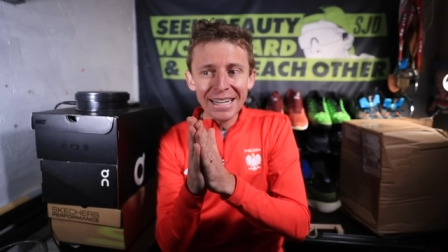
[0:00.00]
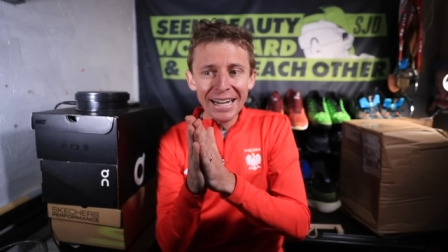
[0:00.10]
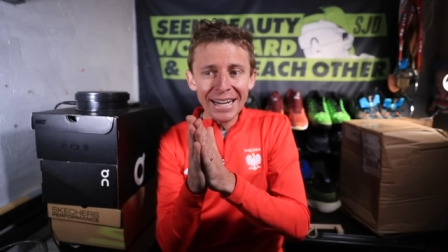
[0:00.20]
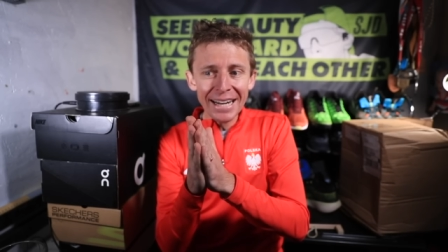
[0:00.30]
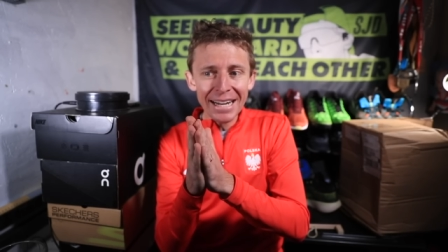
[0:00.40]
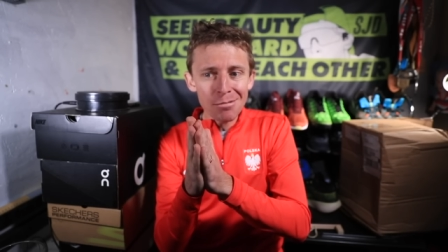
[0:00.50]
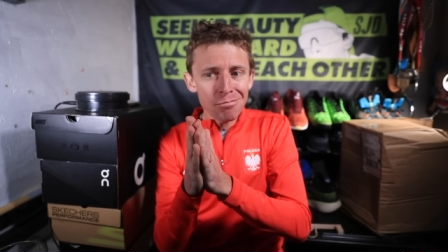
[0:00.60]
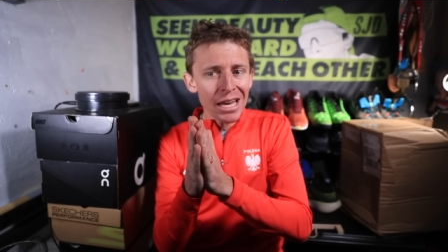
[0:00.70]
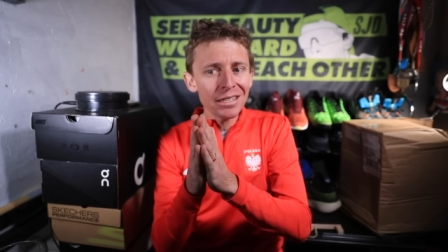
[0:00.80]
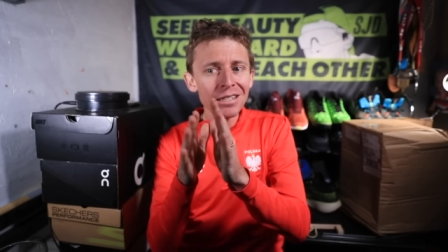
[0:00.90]
um,
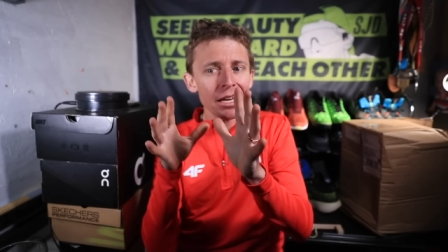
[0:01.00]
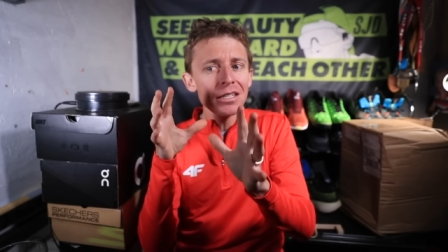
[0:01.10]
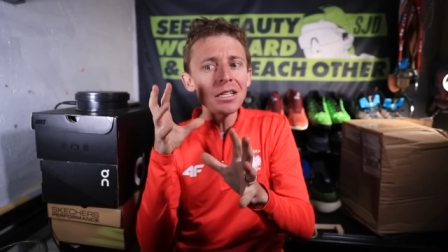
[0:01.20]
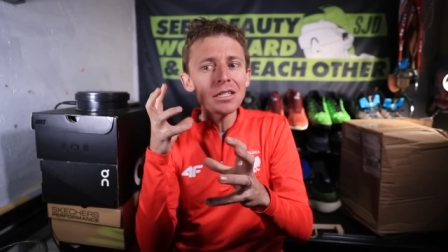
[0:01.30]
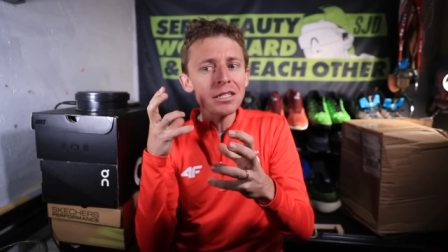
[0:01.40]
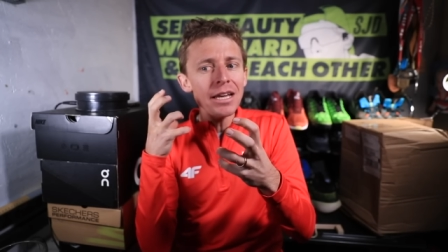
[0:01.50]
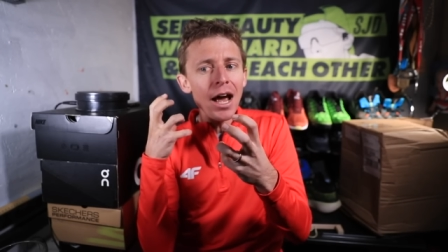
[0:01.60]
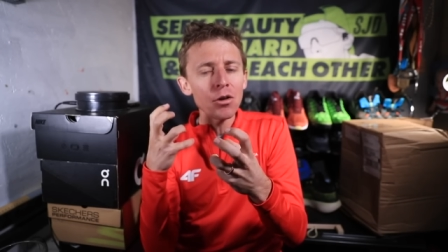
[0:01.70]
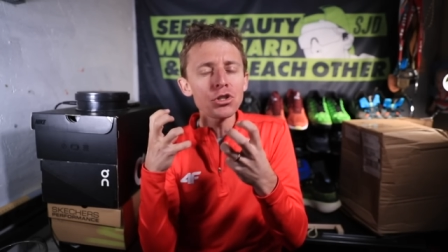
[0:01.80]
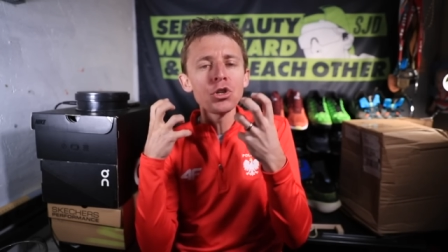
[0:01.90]
that doesn't
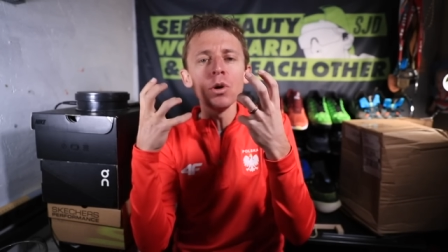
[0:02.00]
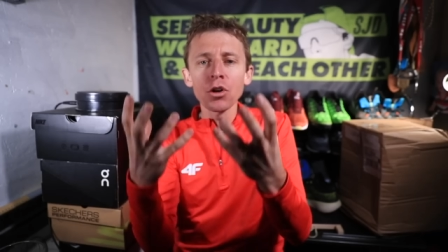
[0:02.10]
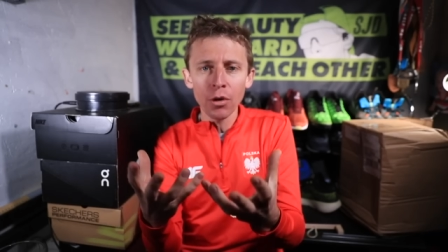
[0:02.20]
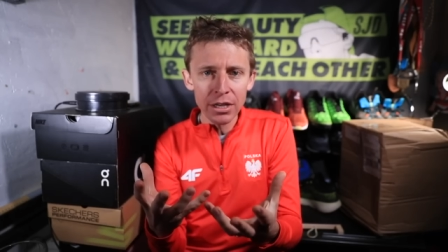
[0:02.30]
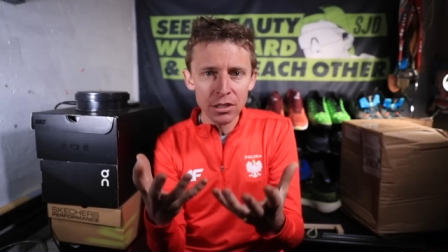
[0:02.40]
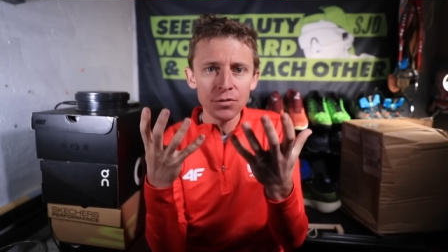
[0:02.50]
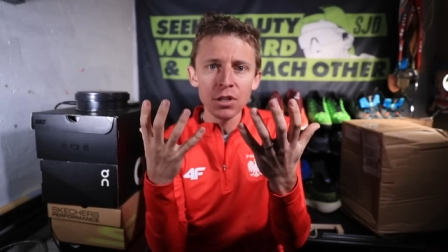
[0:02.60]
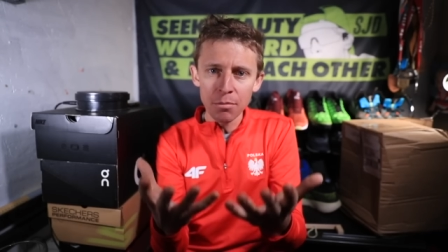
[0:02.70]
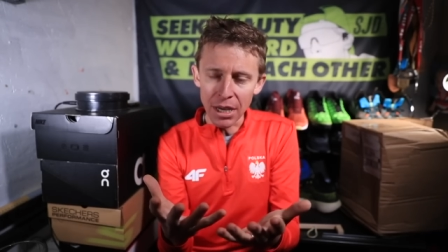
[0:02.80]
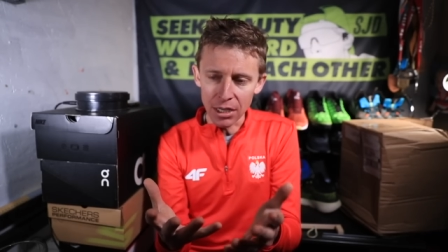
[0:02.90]
sound too aggressive
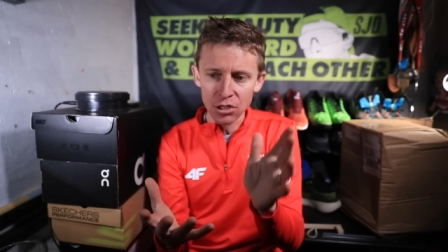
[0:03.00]
to me.